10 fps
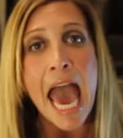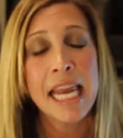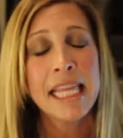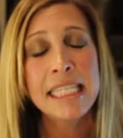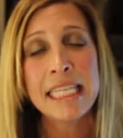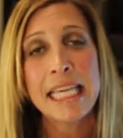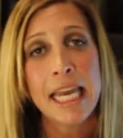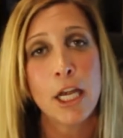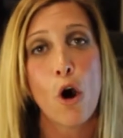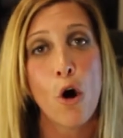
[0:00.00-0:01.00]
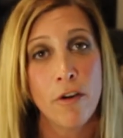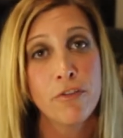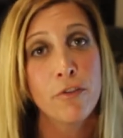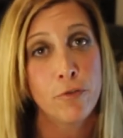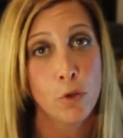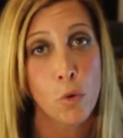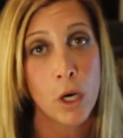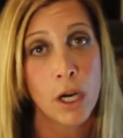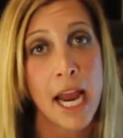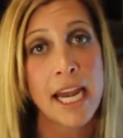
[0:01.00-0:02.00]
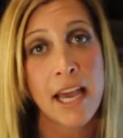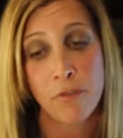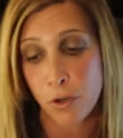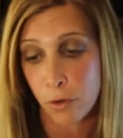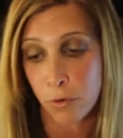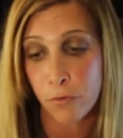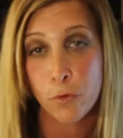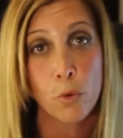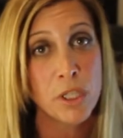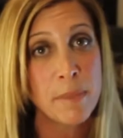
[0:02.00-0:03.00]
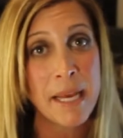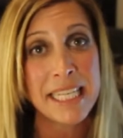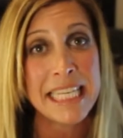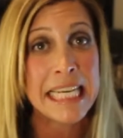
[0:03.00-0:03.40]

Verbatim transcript: Anything to get it off the floor and have your floor space